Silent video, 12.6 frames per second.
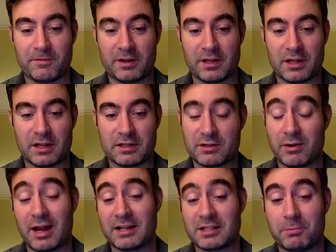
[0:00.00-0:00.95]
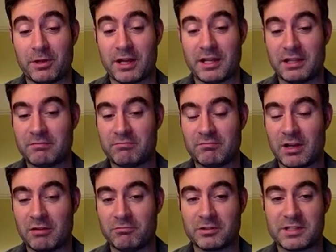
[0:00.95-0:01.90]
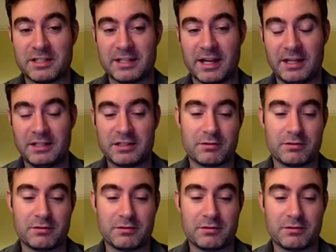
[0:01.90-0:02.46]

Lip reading: I had to play a rook to d8.